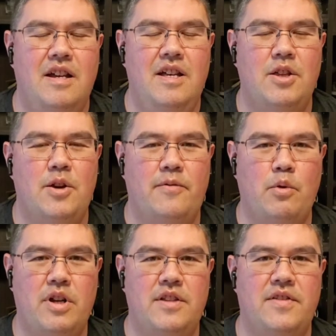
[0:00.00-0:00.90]
Hello
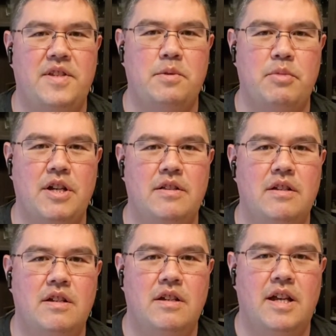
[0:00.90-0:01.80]
everyone, this is Bill,
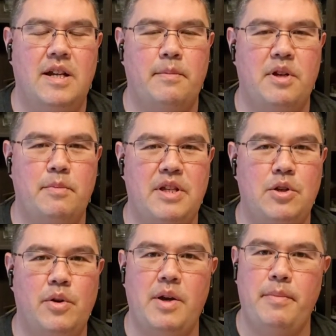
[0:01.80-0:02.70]
and I'm going to be
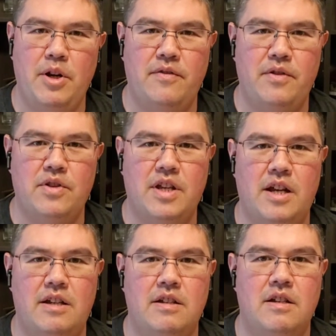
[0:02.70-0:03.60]
doing a beer review
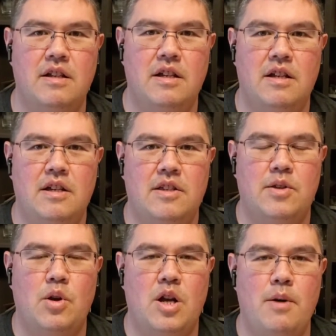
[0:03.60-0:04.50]
today.
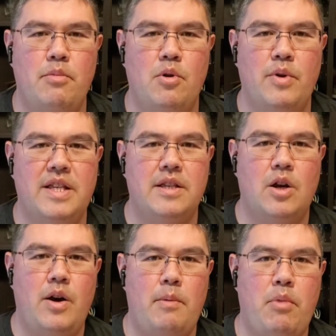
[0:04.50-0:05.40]
So a couple of weeks
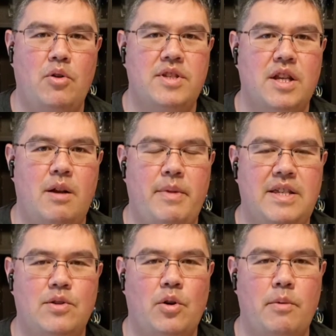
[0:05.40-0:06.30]
ago I posted on my
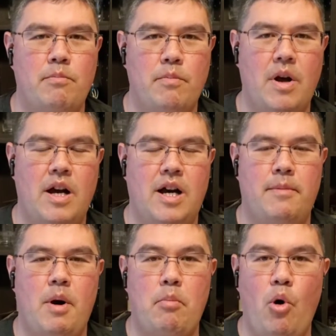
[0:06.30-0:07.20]
story
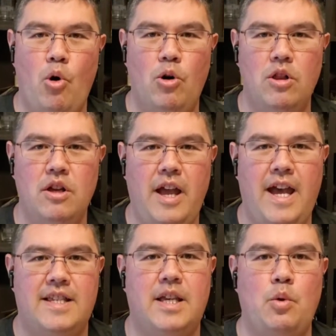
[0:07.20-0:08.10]
a poll
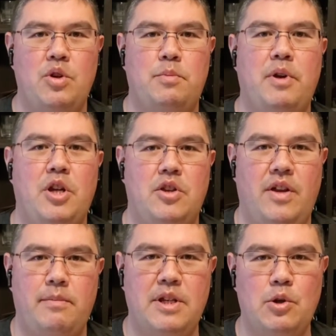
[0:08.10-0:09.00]
asking which beer you'd
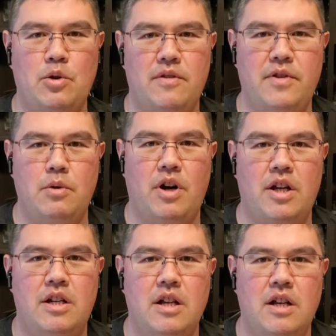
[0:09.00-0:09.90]
like me to do a review
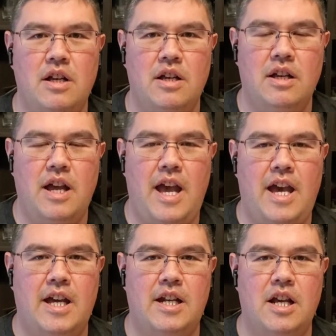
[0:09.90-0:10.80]
on,
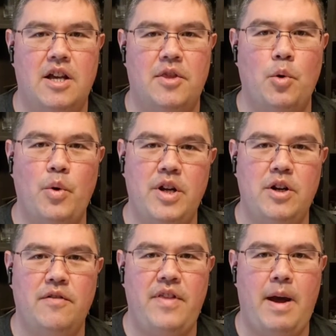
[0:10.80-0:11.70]
and the winner
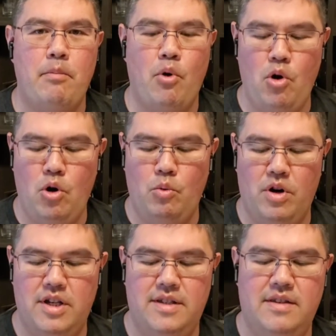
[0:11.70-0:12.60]
of that poll
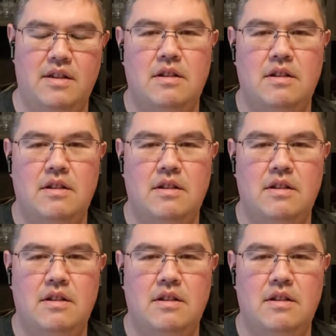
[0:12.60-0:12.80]
was